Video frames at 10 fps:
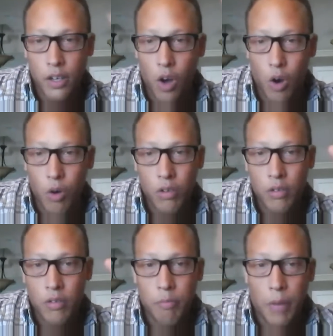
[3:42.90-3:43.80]
you
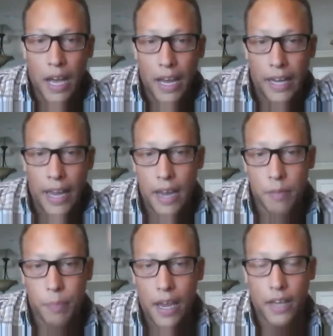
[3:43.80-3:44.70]
know,
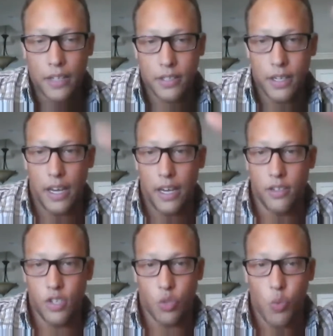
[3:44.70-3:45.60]
buying ad
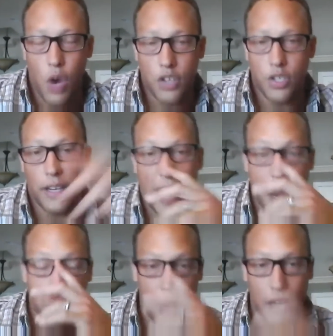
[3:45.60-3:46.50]
packs and just
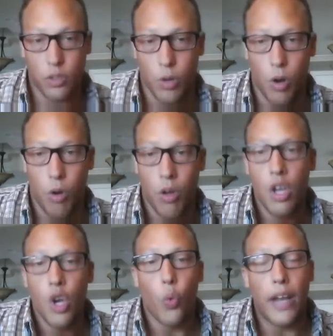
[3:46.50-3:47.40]
watching the ad packs
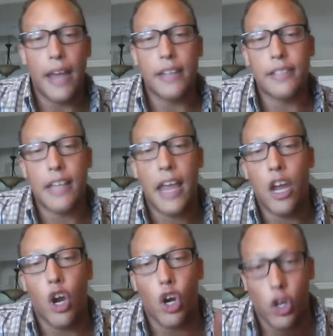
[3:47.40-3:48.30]
grow. When I
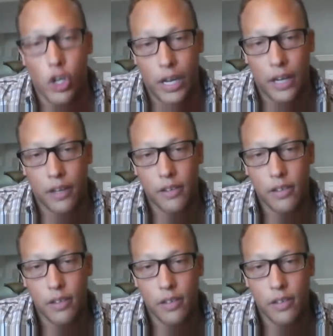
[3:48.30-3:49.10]
say earning,